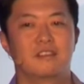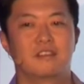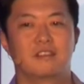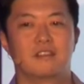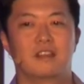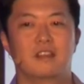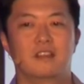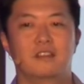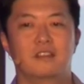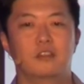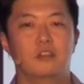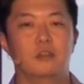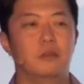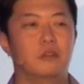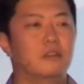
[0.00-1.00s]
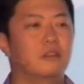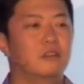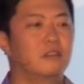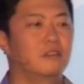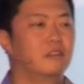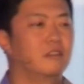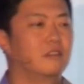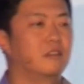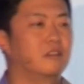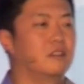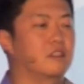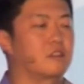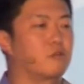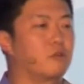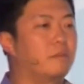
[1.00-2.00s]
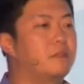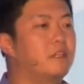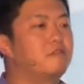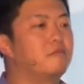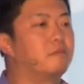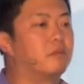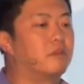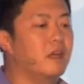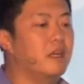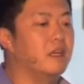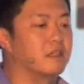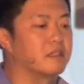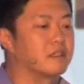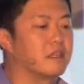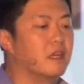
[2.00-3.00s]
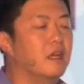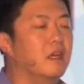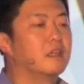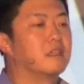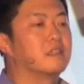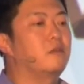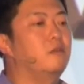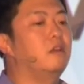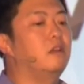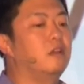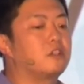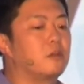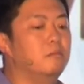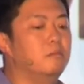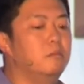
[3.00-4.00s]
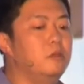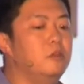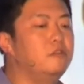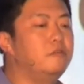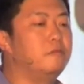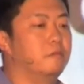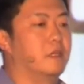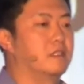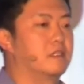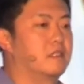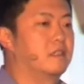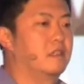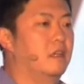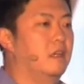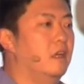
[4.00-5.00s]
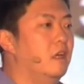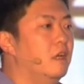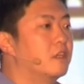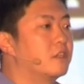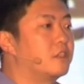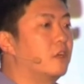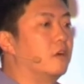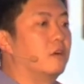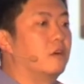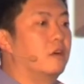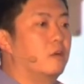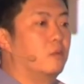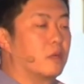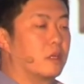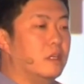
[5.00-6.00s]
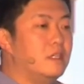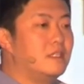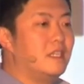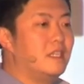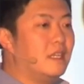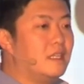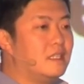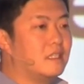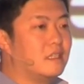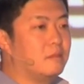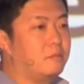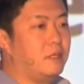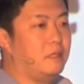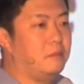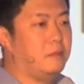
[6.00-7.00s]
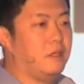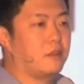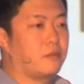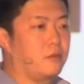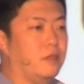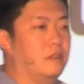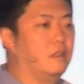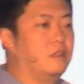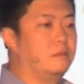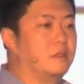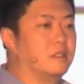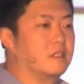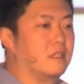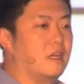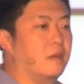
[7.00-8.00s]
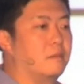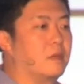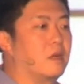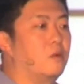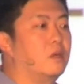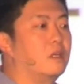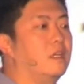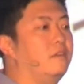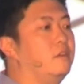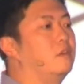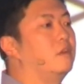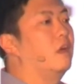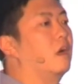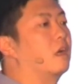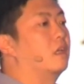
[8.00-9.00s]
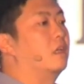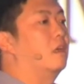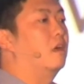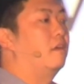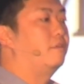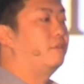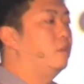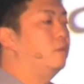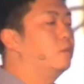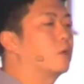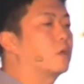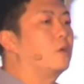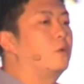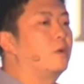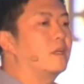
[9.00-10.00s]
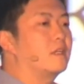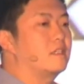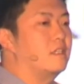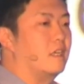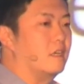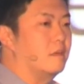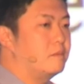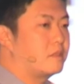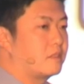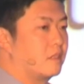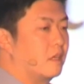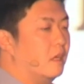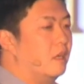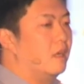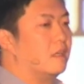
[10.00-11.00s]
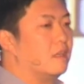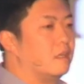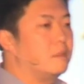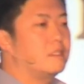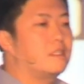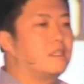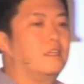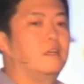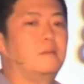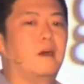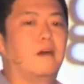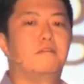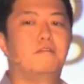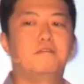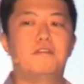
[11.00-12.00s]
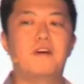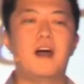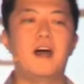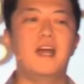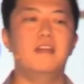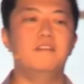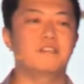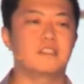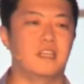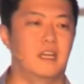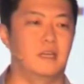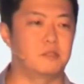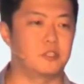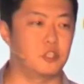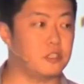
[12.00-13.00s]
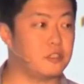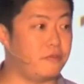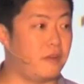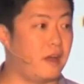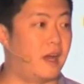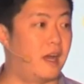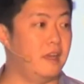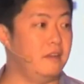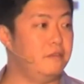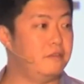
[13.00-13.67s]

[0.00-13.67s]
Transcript: Right? Uber, disruptive brands, because they want to launch a movement. So we're going to dig into the PB3 a little bit today, but I want to give you a few more quick tips, and then I'm going to tell you about 5 types, just 5